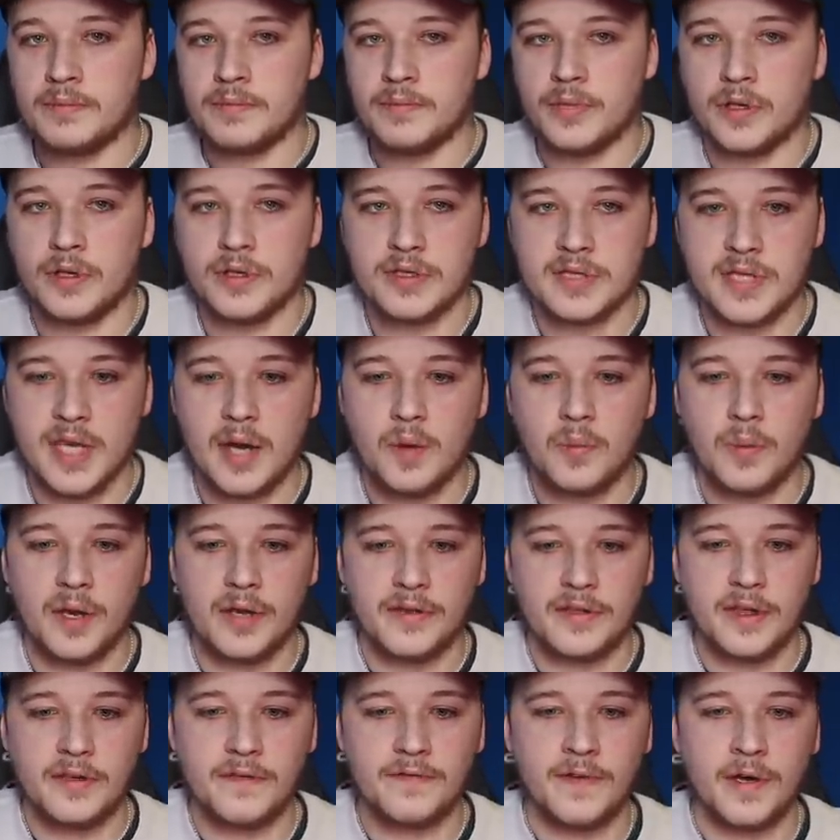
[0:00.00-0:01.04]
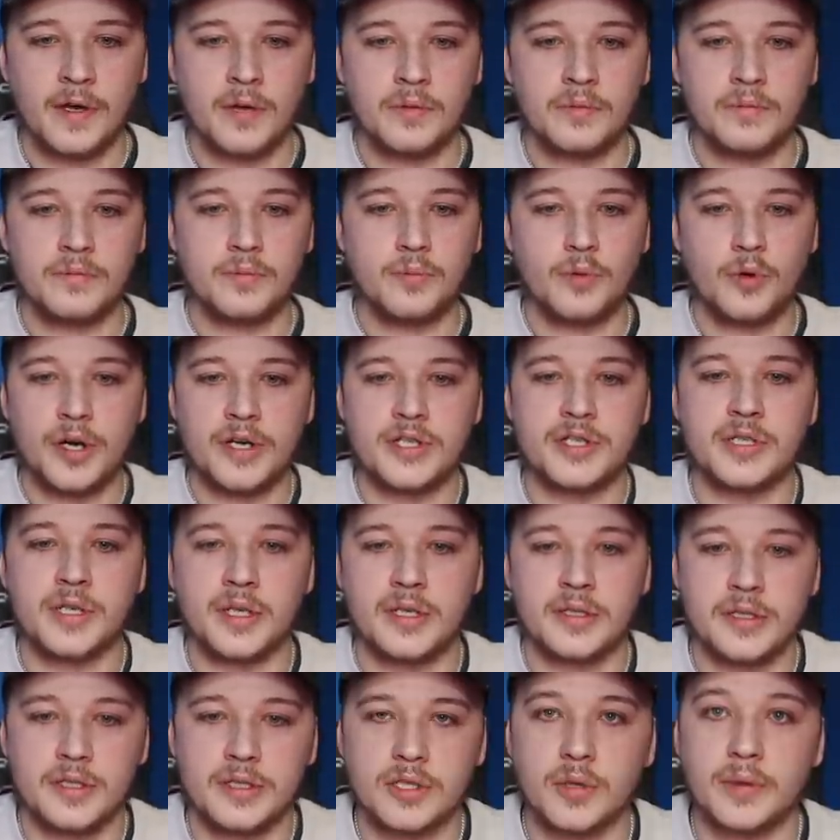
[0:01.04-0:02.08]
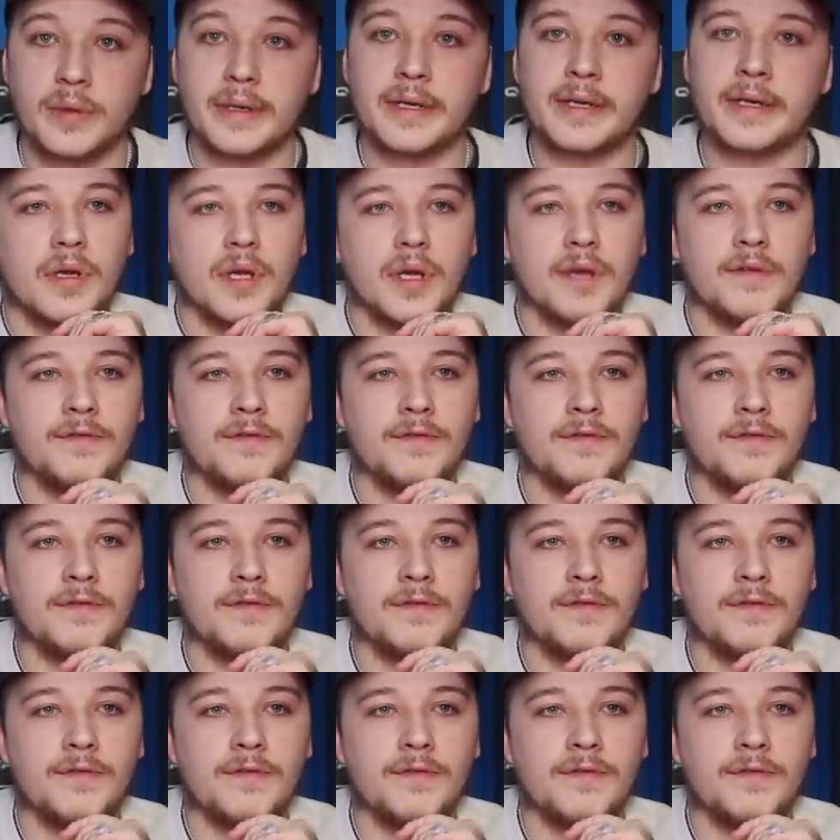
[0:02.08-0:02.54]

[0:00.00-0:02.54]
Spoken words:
Because that way they felt pressured into doing it.